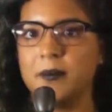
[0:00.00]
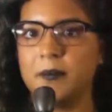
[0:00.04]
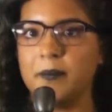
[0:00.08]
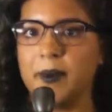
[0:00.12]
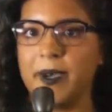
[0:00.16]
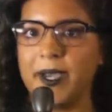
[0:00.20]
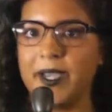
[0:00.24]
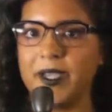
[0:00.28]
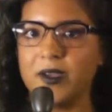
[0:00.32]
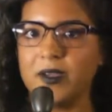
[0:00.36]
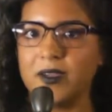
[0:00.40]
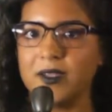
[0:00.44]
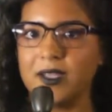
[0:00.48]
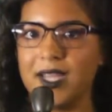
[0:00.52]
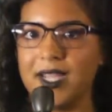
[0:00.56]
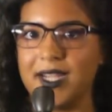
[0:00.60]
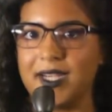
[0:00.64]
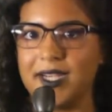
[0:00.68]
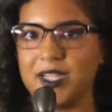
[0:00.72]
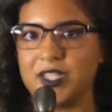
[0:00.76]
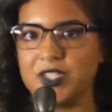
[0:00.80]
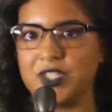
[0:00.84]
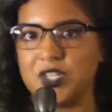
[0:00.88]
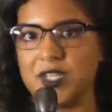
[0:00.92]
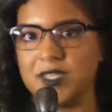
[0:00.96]
Buy
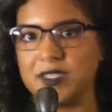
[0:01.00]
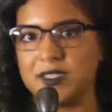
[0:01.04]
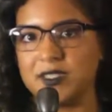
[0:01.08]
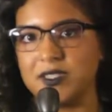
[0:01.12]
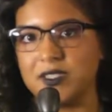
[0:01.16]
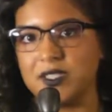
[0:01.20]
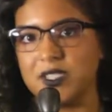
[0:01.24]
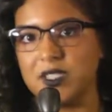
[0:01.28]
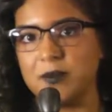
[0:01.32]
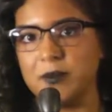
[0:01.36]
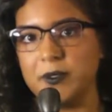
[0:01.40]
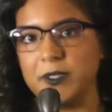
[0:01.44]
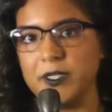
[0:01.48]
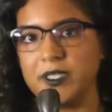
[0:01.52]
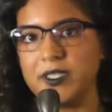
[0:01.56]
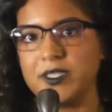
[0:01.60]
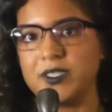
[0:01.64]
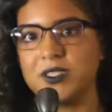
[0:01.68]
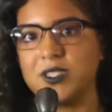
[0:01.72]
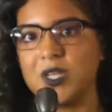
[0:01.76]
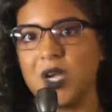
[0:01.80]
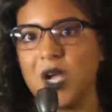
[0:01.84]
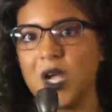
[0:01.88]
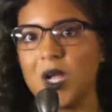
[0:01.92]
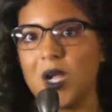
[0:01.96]
online at
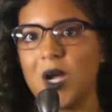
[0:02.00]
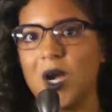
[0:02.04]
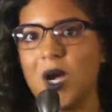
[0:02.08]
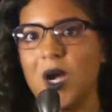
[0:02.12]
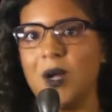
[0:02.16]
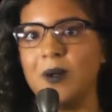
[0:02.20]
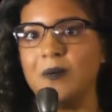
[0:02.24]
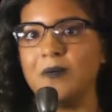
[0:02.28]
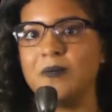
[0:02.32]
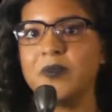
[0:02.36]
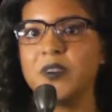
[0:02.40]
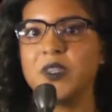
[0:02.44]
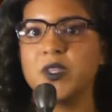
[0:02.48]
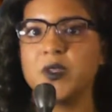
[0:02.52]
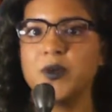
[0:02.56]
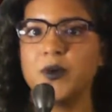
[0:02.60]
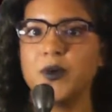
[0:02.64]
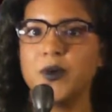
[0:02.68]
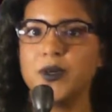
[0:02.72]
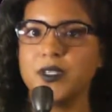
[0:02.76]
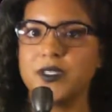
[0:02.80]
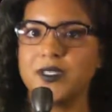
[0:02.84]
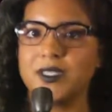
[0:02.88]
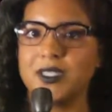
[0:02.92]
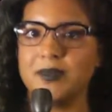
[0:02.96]
jostensyearbook.com
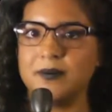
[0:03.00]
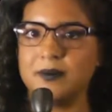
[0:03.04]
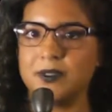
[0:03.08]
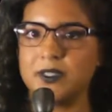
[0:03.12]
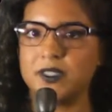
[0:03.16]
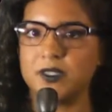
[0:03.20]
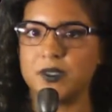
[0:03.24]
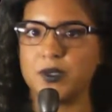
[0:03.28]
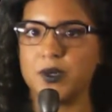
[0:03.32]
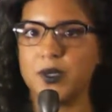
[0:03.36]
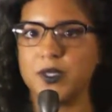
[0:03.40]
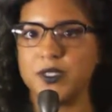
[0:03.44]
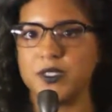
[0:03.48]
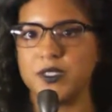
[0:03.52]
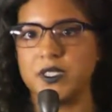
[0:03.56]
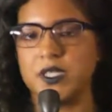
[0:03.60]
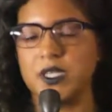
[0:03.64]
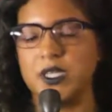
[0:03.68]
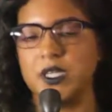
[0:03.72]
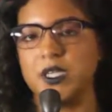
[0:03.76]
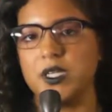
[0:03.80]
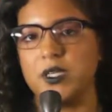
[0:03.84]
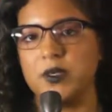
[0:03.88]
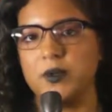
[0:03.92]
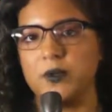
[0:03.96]
or see Ms.
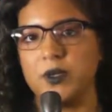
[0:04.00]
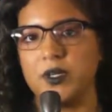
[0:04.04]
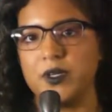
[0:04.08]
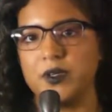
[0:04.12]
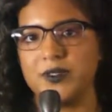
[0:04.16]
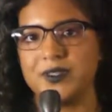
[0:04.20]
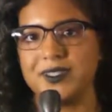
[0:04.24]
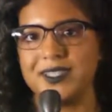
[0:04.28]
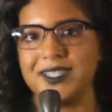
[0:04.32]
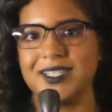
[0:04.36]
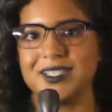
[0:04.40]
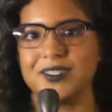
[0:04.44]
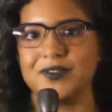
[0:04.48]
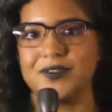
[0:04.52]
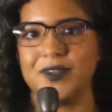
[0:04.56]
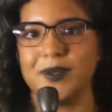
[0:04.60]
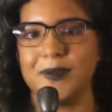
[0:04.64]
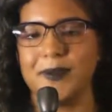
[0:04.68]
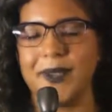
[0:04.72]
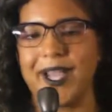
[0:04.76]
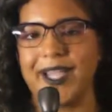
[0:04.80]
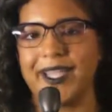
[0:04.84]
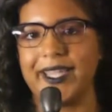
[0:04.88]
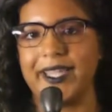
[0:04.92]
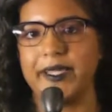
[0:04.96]
Corsi in 106 for a
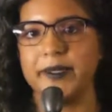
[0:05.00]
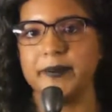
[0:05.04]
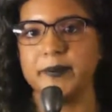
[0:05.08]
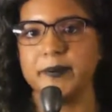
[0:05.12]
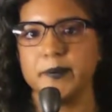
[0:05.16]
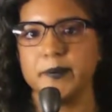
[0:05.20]
packet.